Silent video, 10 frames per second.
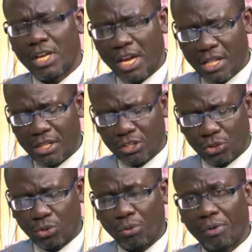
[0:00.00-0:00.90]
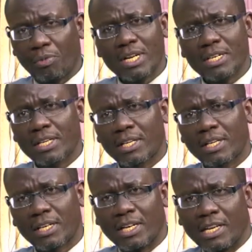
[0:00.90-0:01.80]
in this story. One,
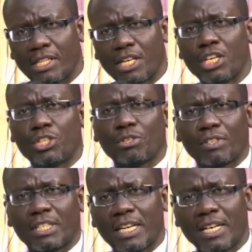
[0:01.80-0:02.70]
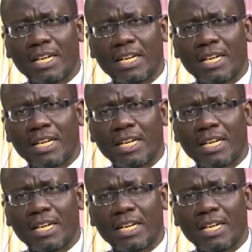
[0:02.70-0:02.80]
in the heat of the day,